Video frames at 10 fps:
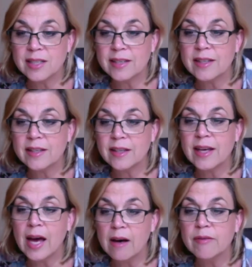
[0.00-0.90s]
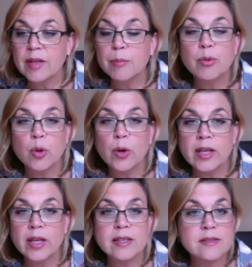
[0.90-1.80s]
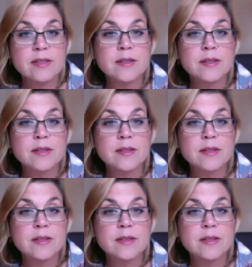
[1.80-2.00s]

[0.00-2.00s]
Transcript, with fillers: technically have employees.